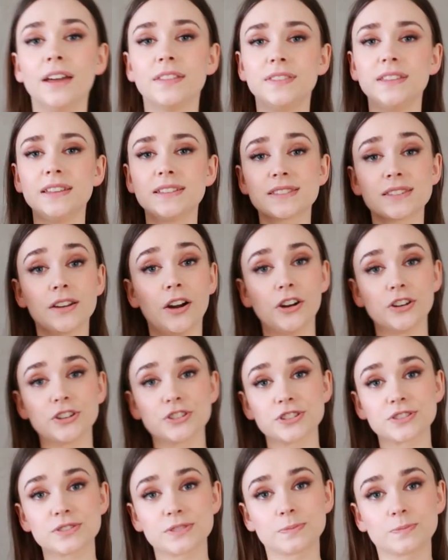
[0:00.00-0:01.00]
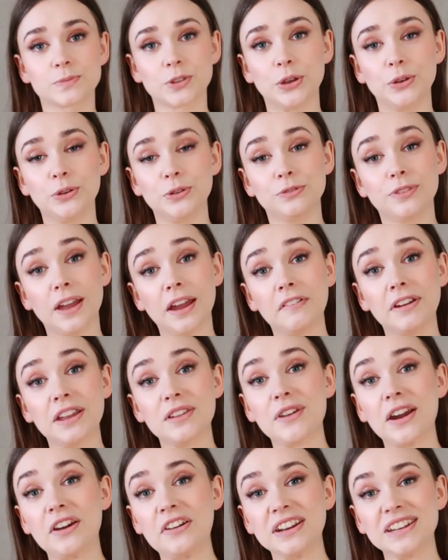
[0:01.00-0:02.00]
These are just two very,
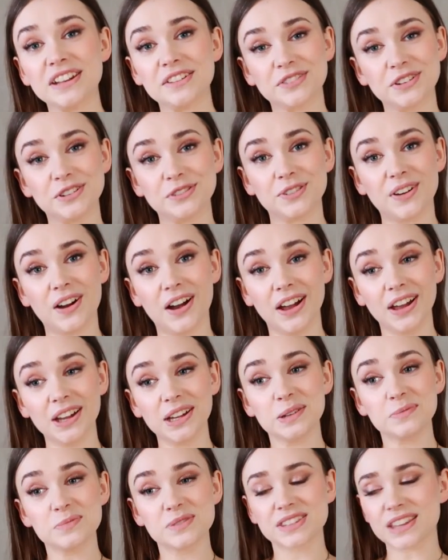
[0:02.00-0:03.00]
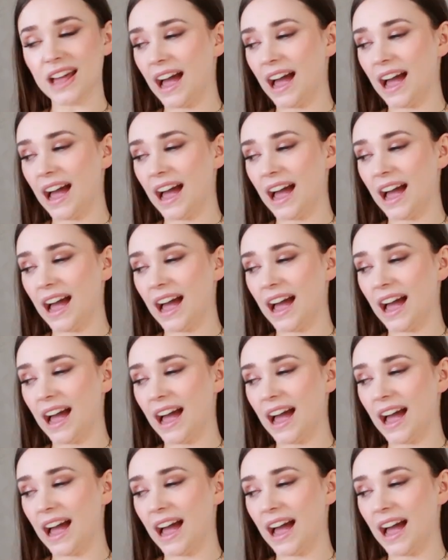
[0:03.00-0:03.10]
very different vibes,